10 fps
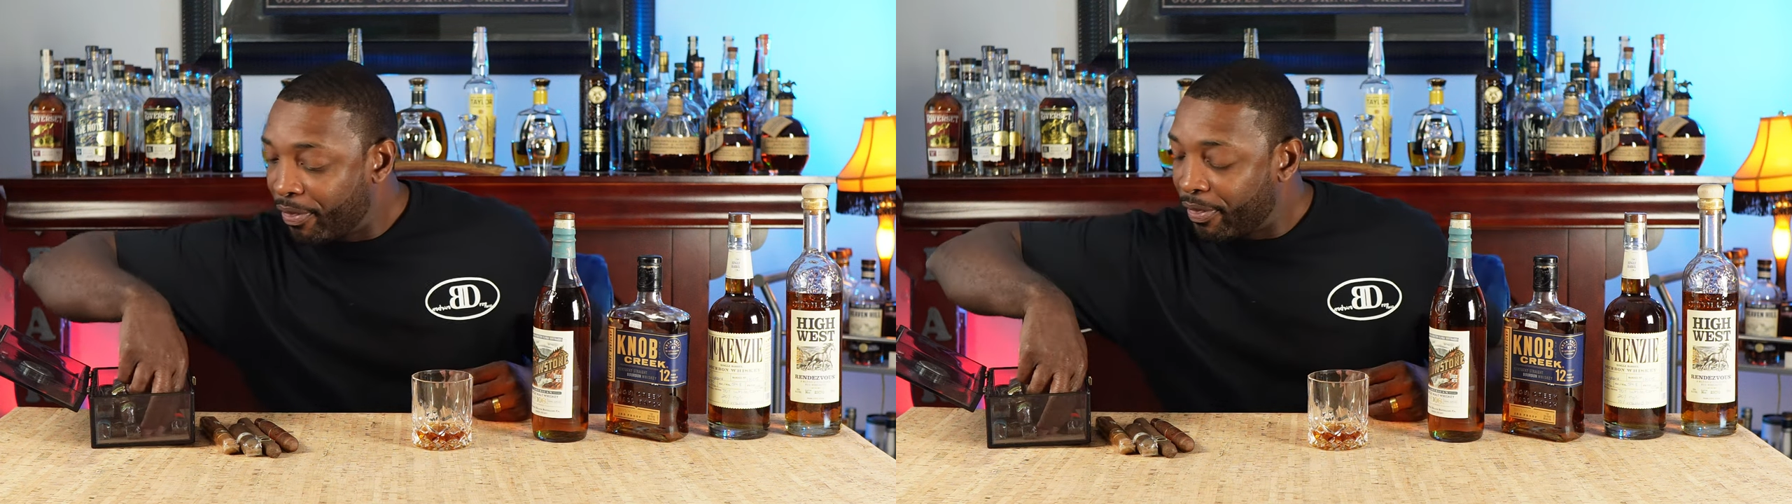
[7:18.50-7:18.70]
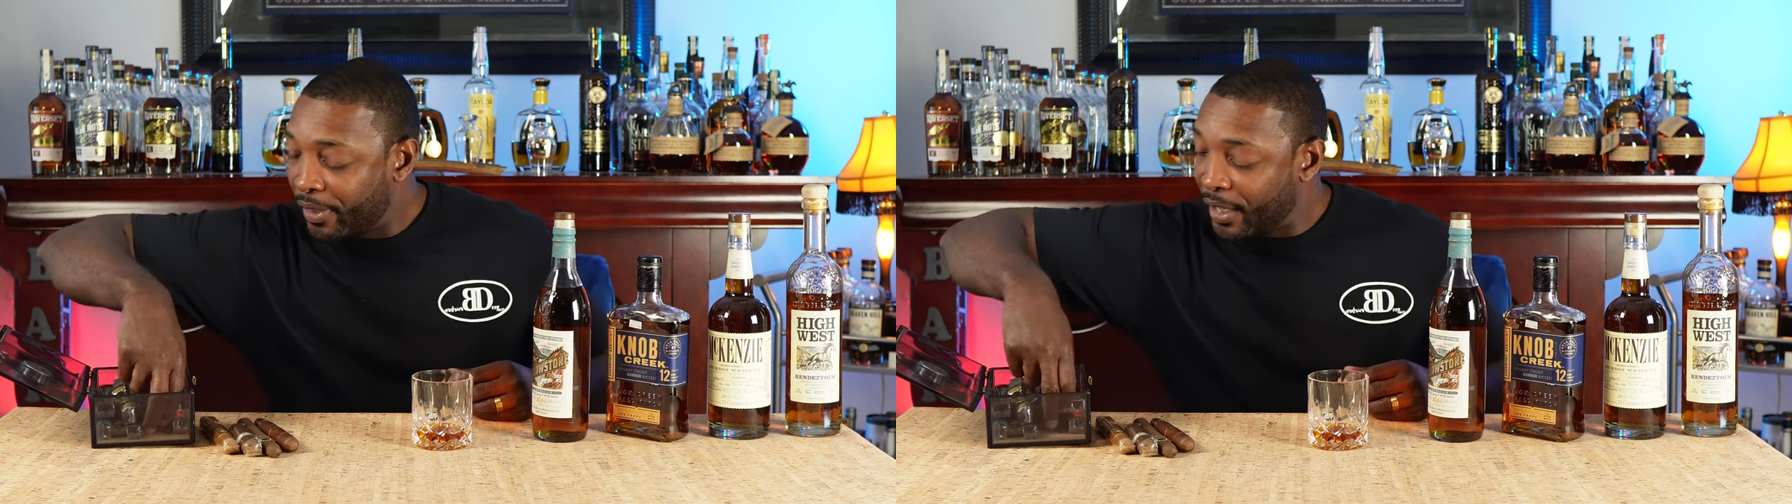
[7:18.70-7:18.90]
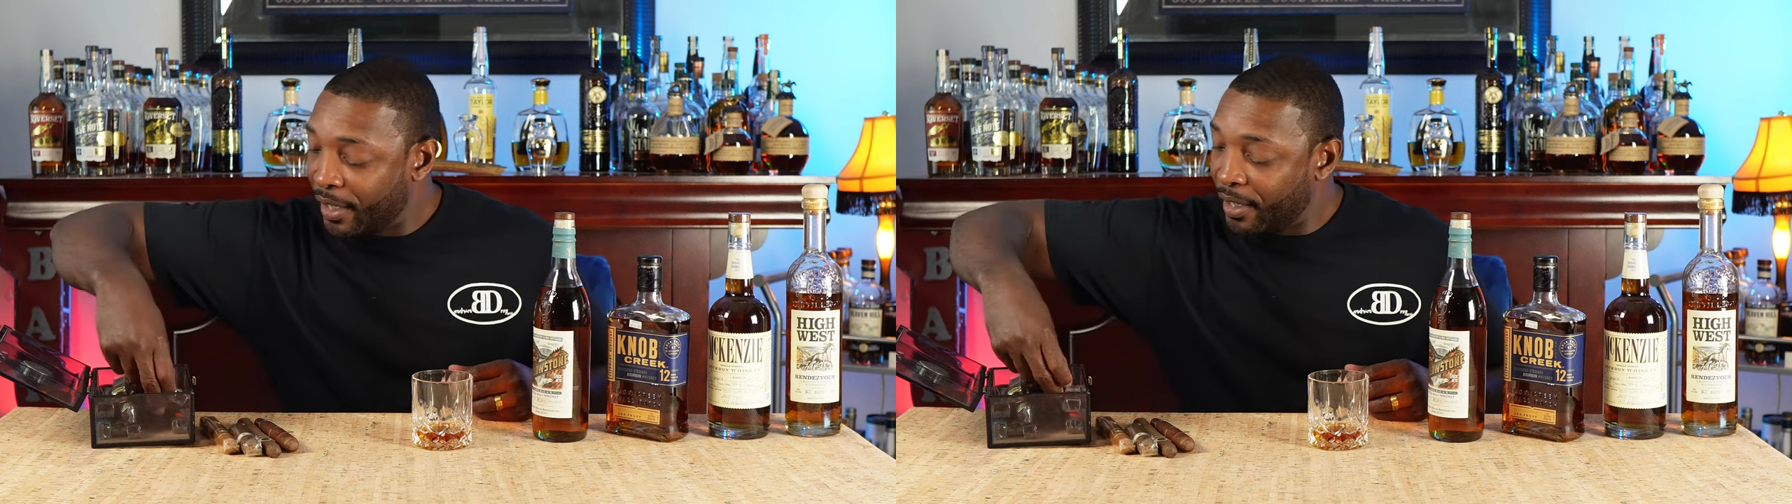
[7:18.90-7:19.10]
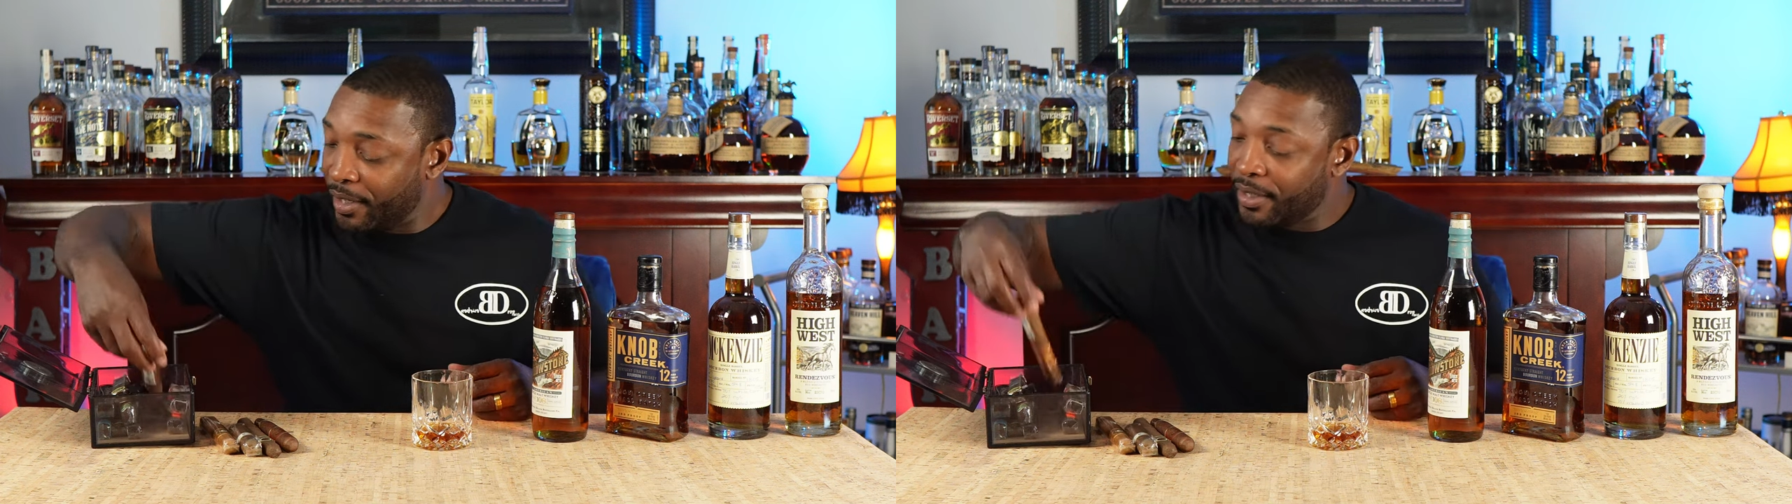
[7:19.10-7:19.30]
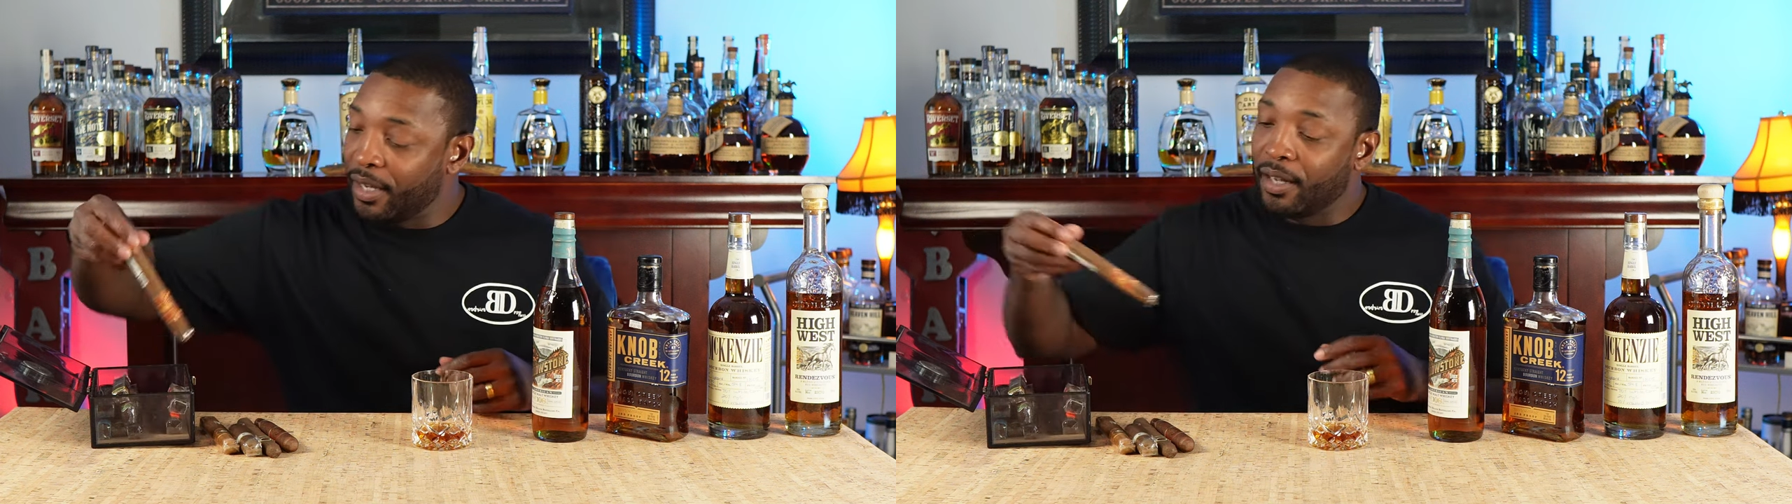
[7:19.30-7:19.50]

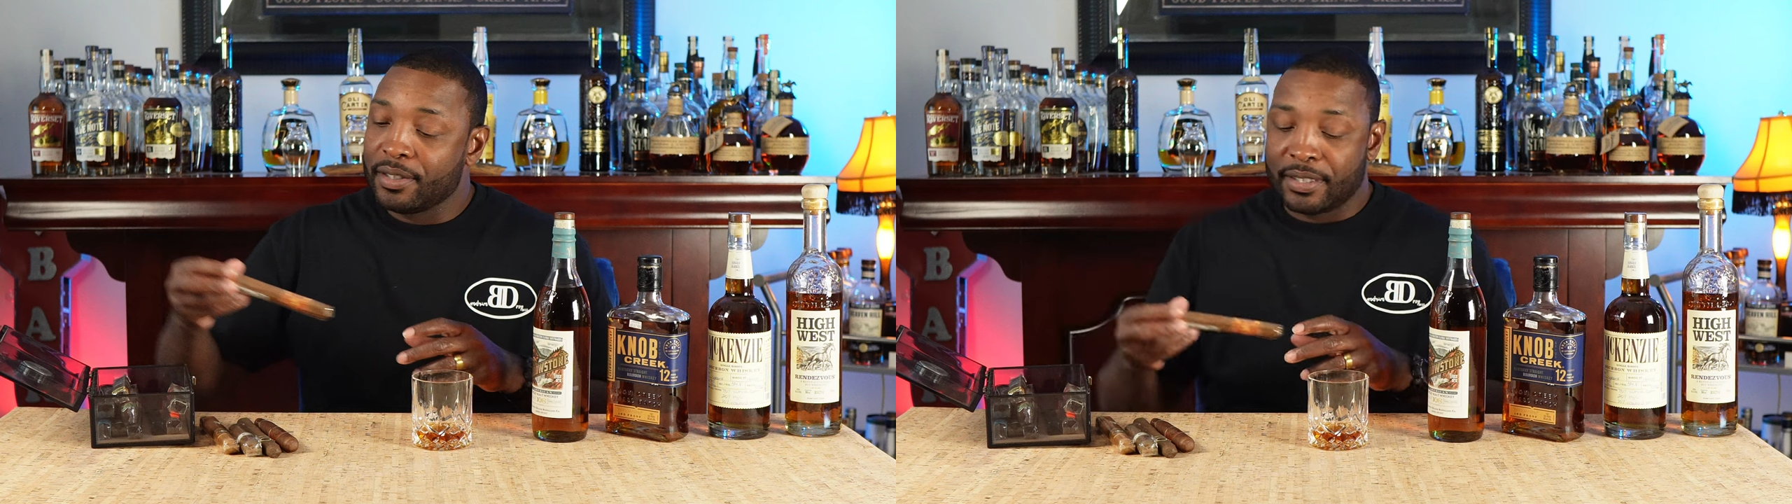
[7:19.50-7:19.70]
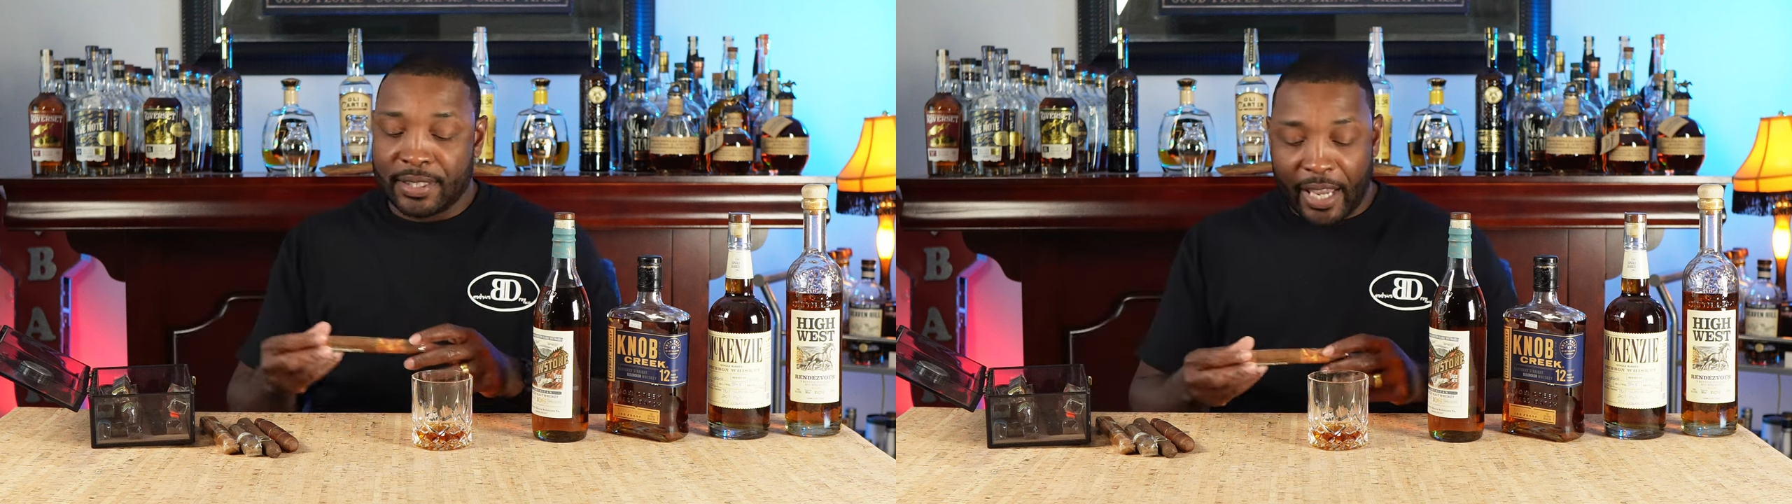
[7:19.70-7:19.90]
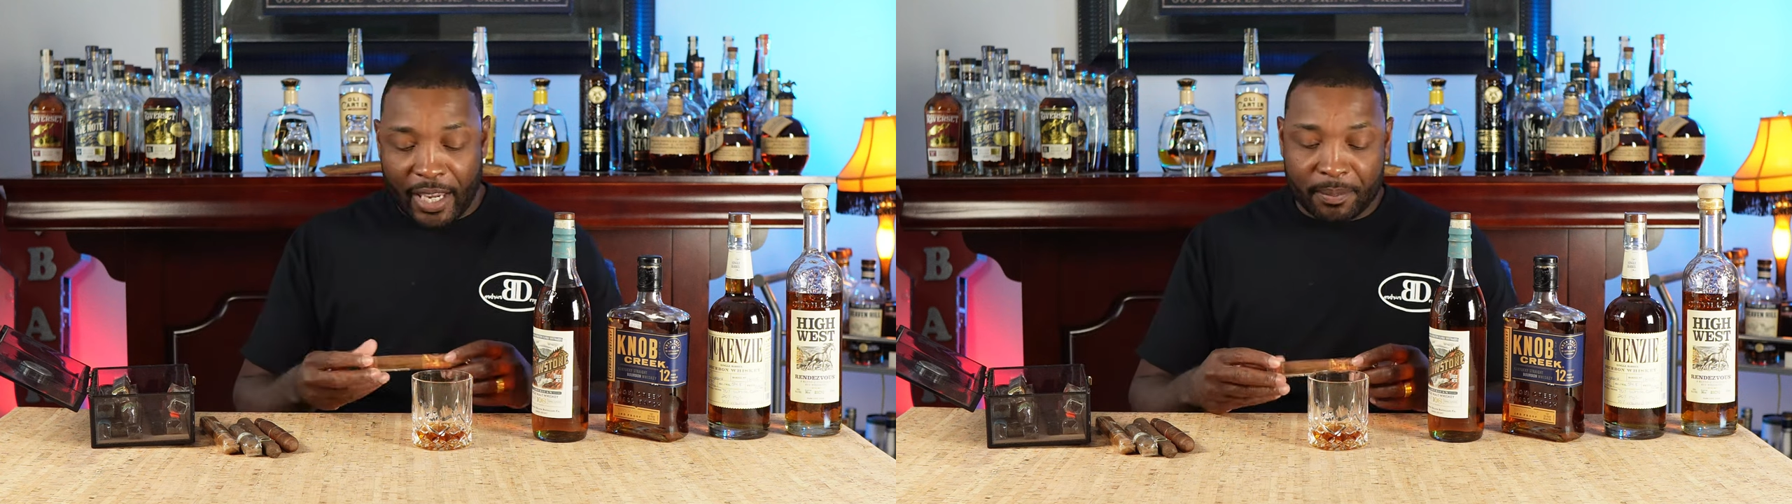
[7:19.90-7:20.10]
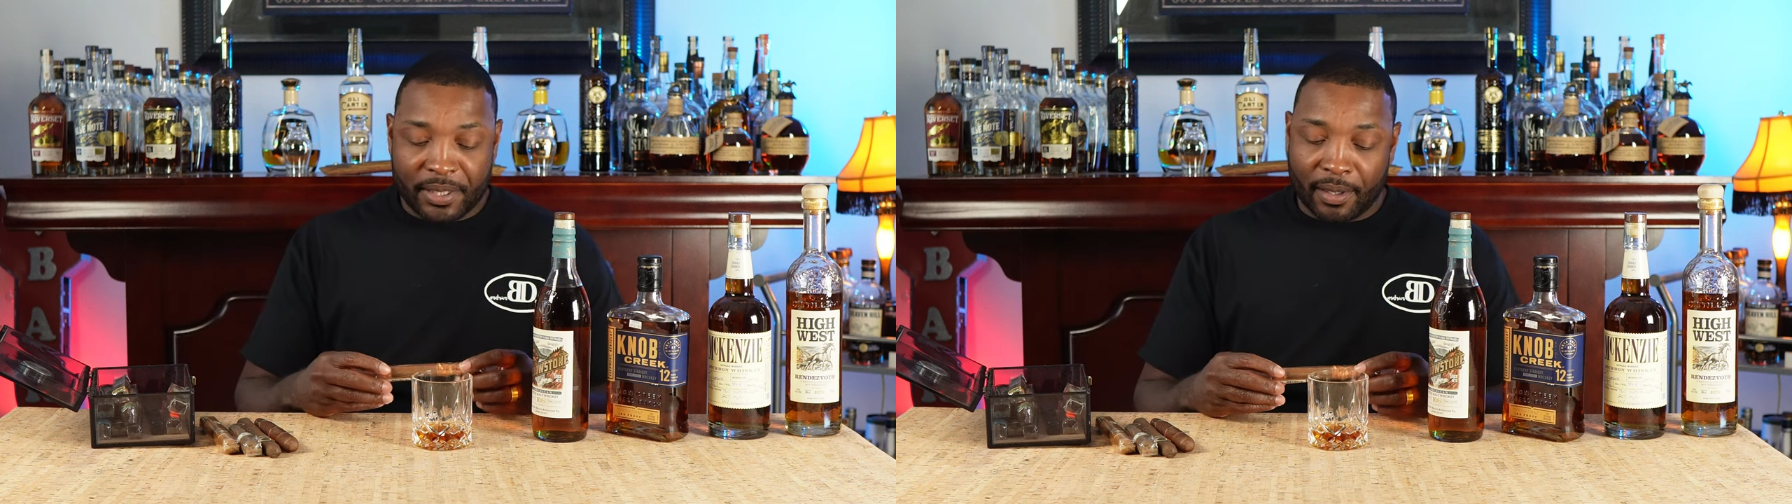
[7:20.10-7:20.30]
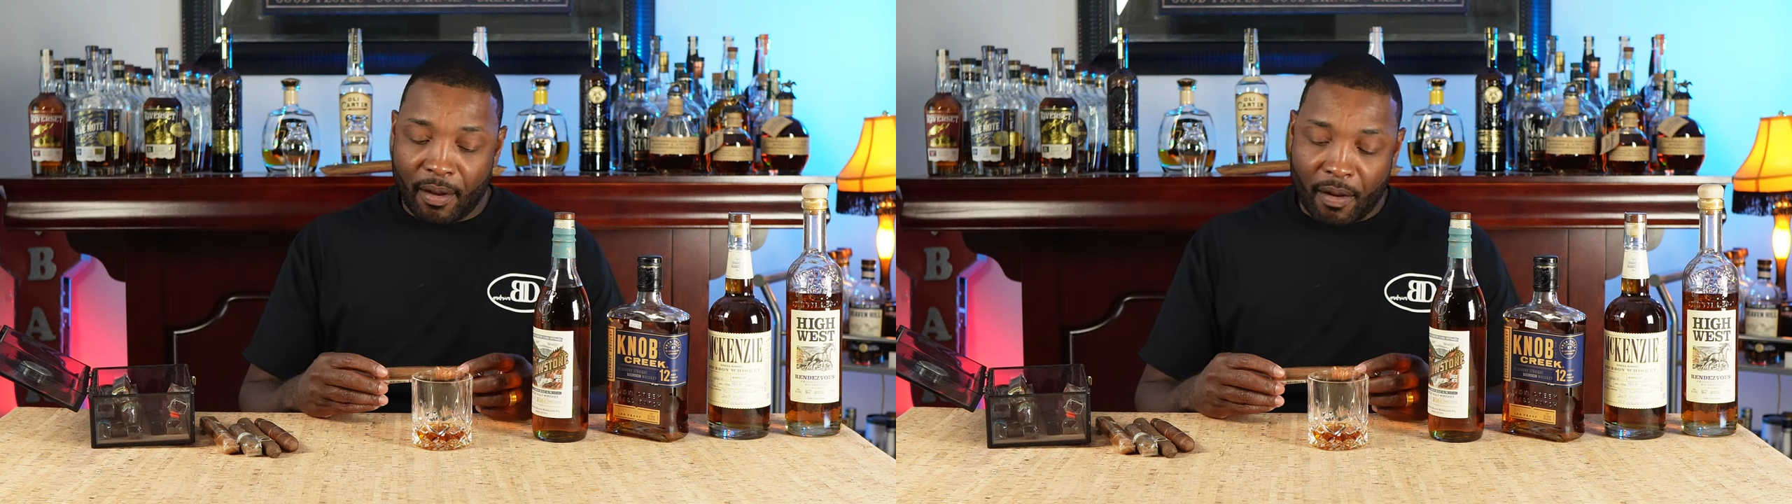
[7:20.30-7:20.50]
the same
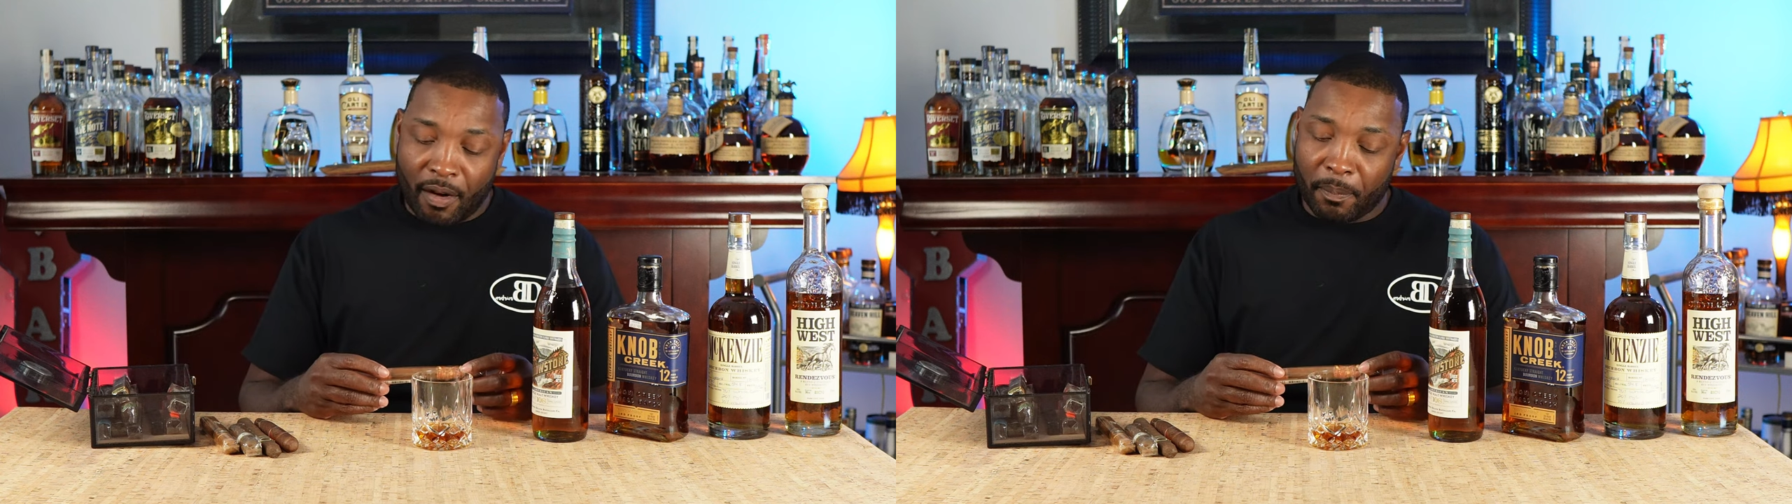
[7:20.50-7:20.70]
cigar